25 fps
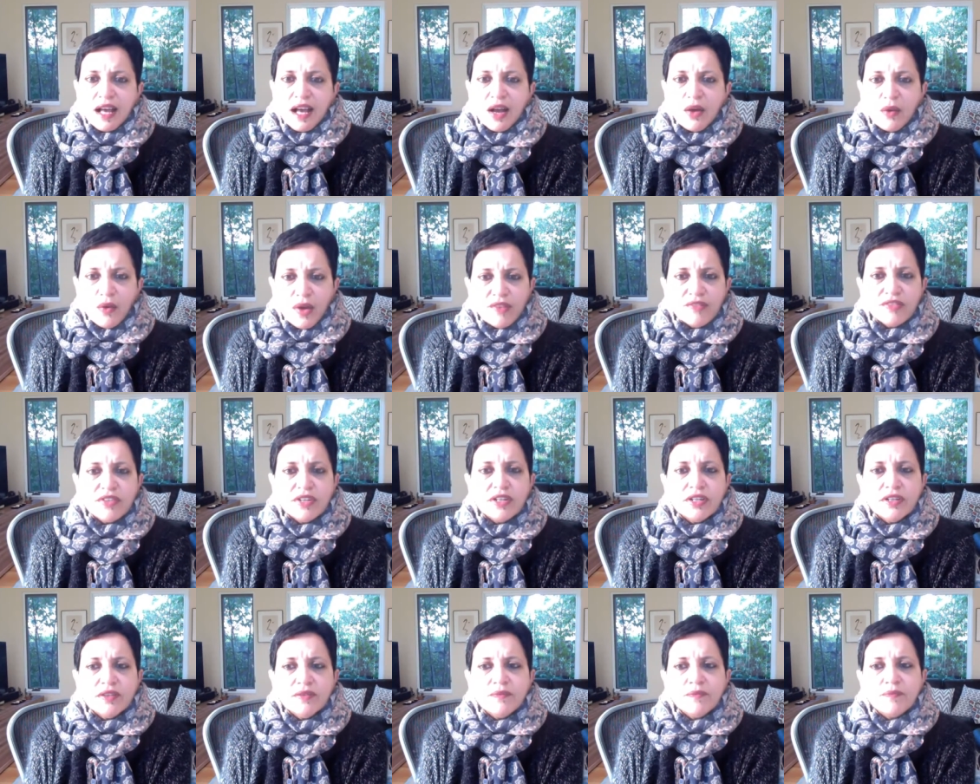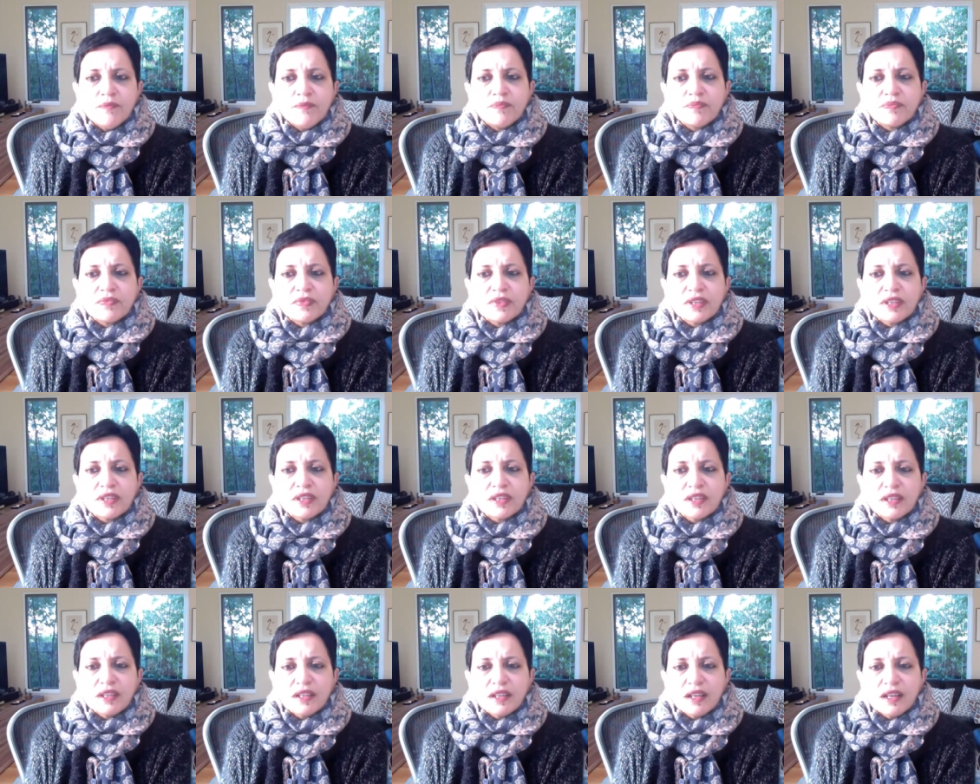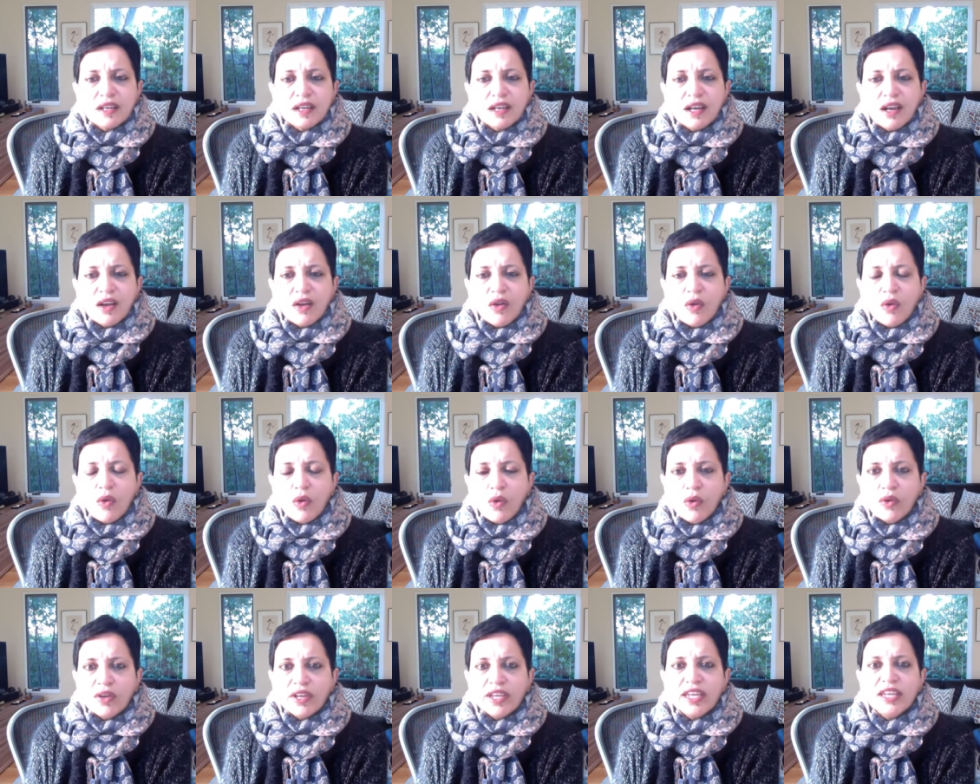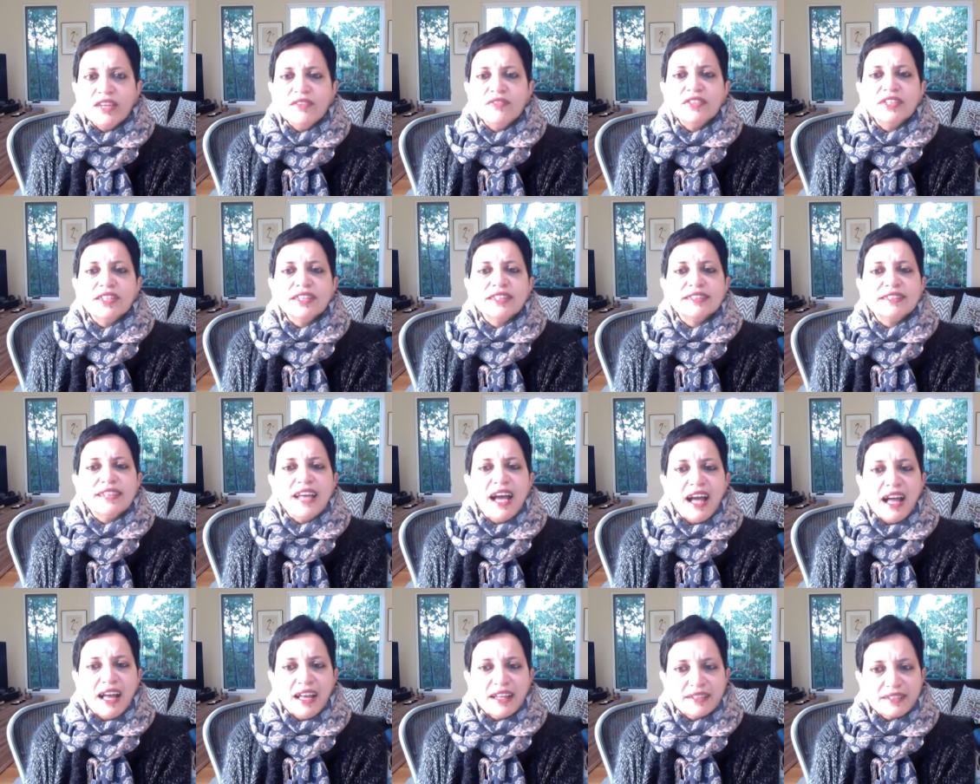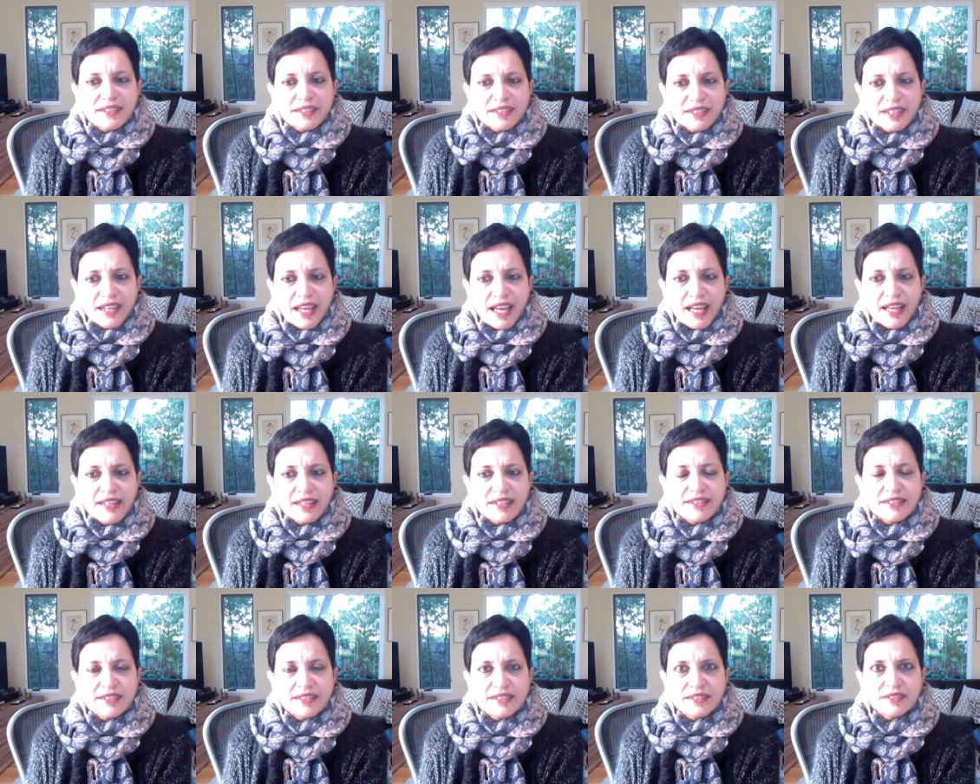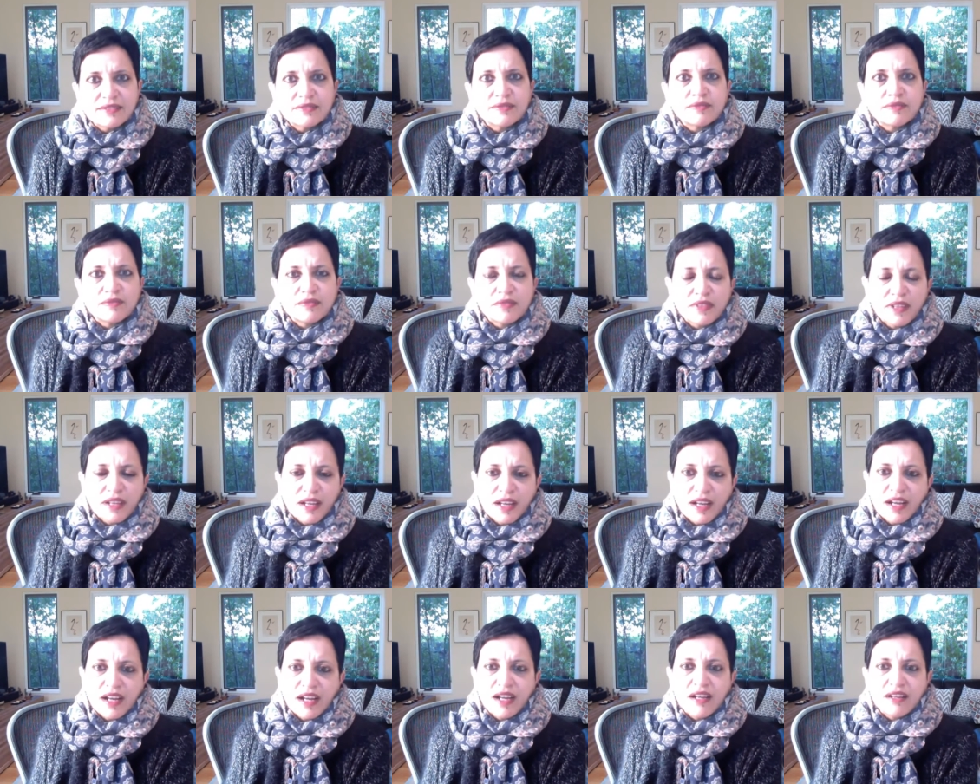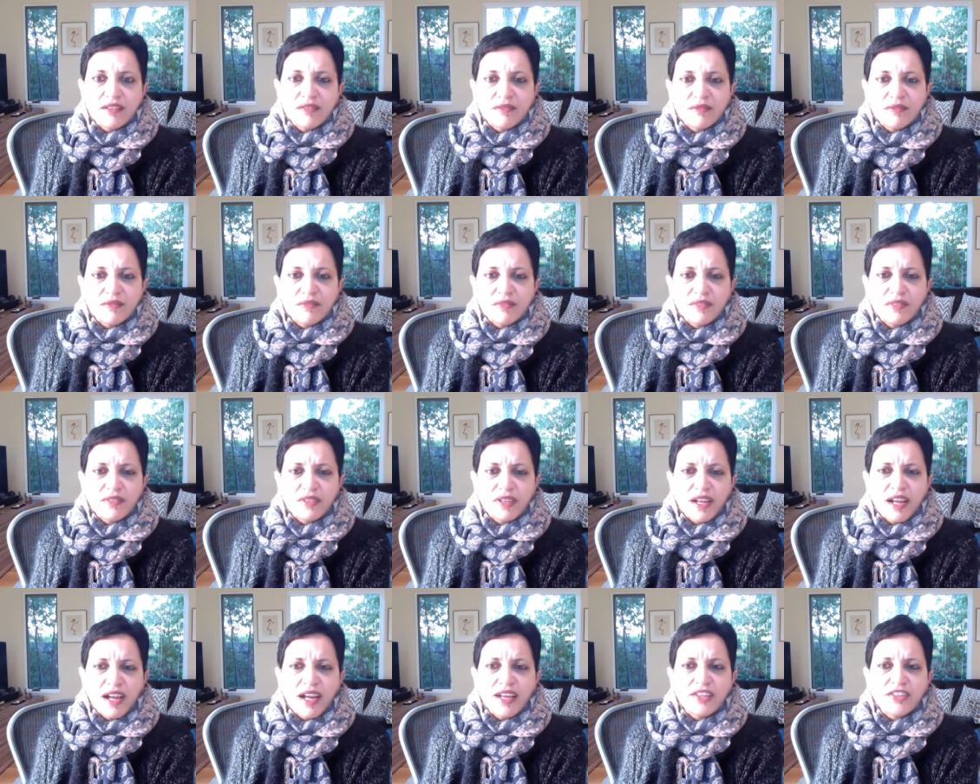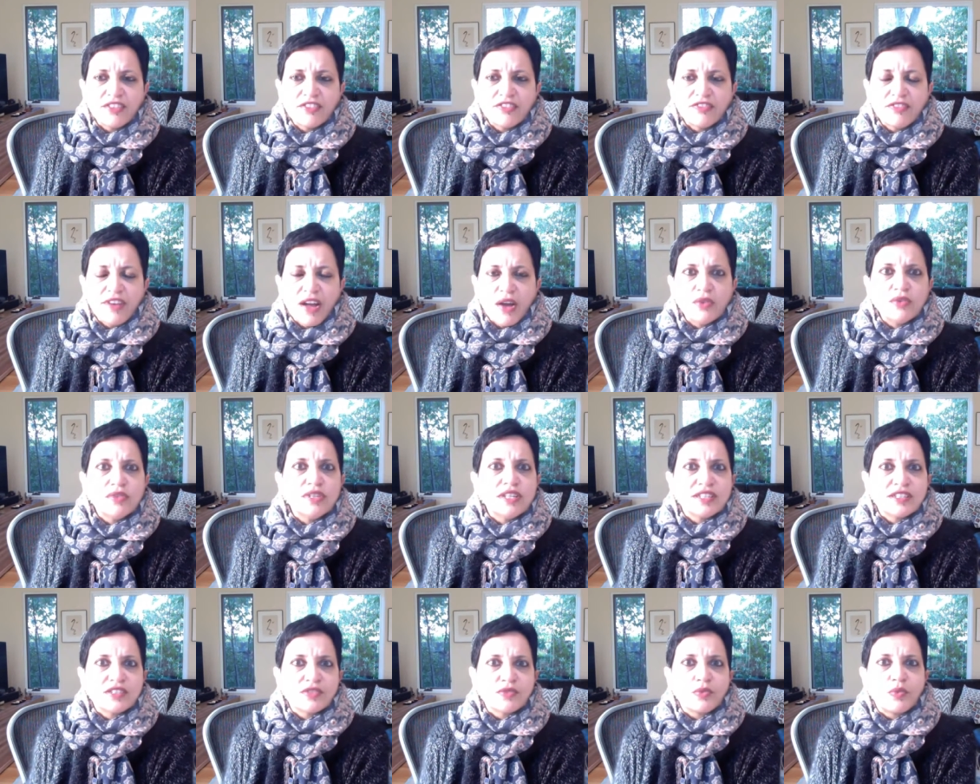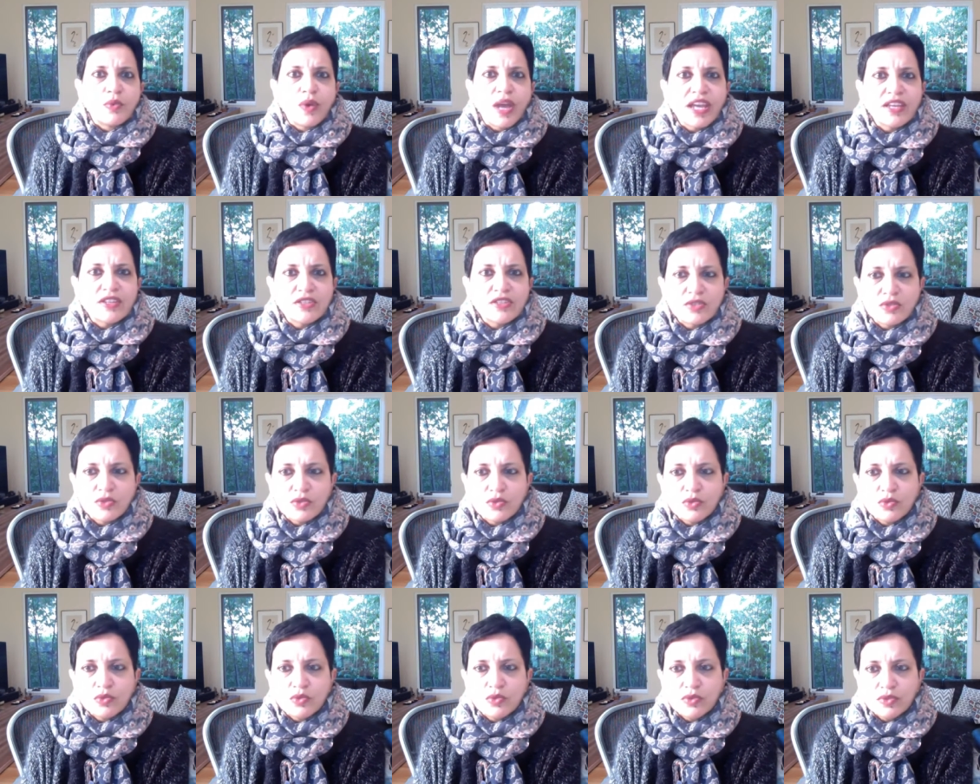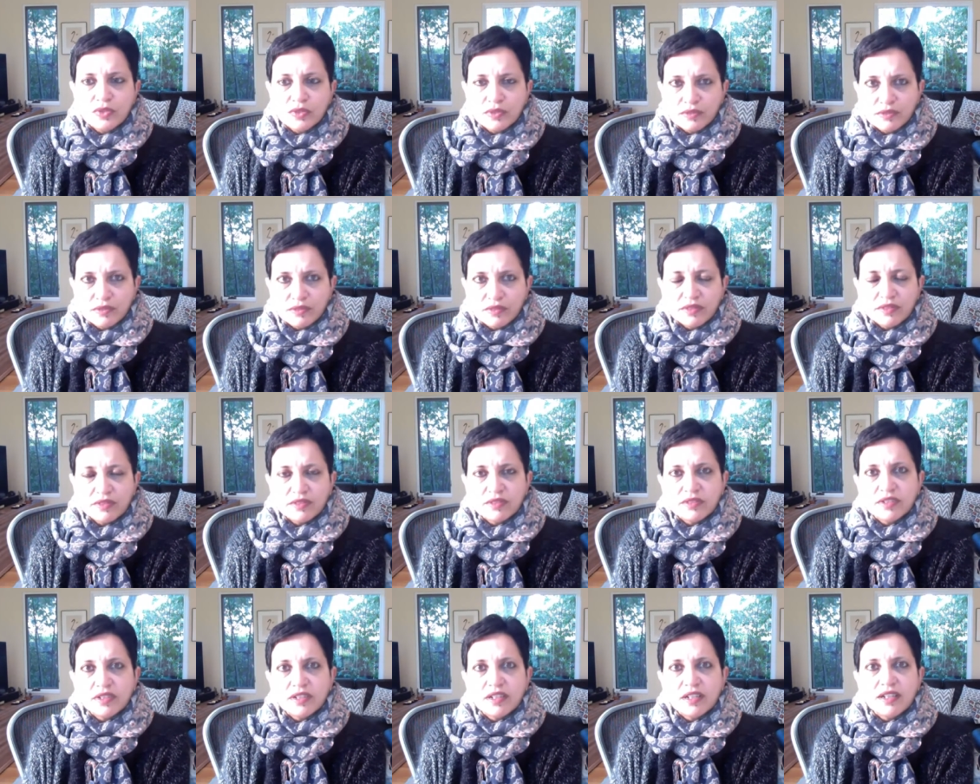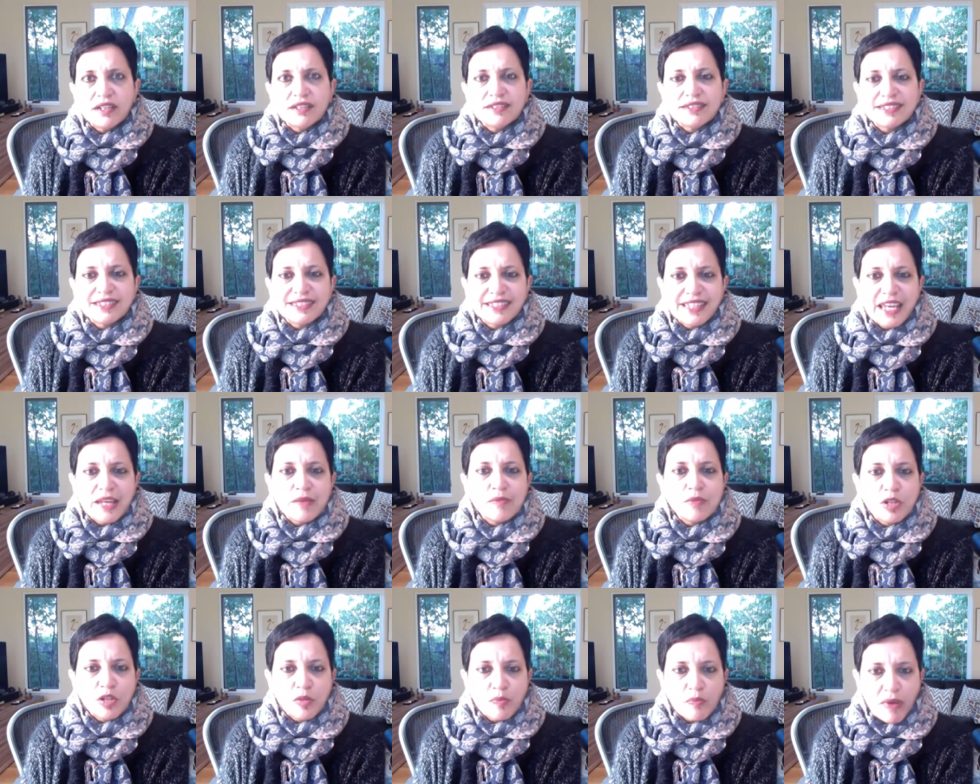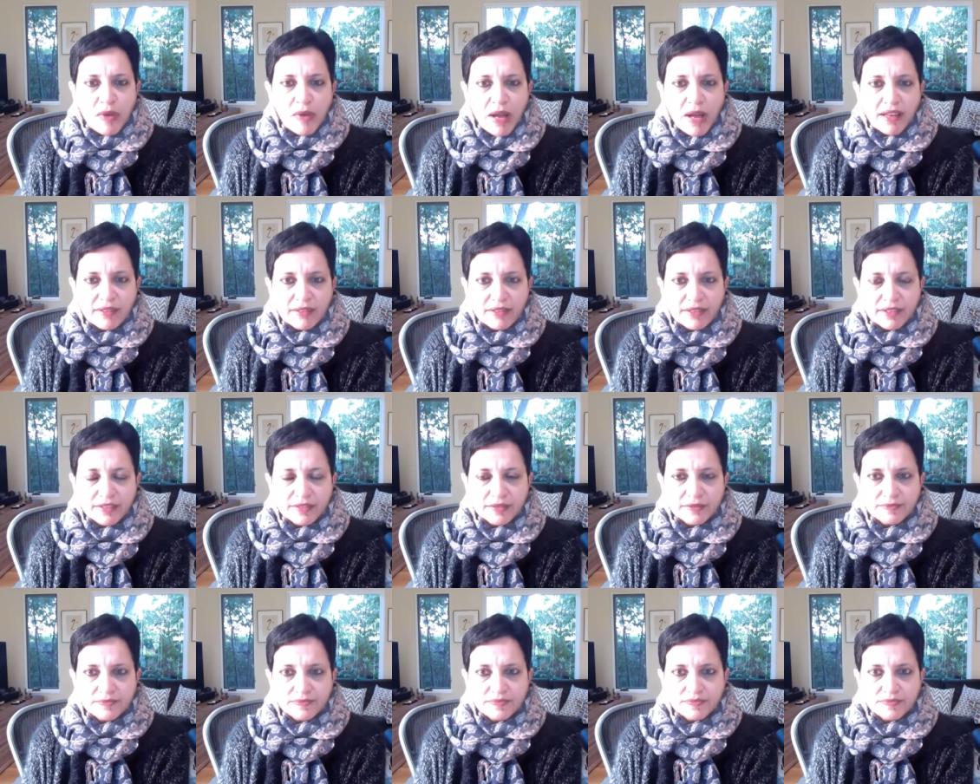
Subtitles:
However, even that has kind of found its way to a stable path.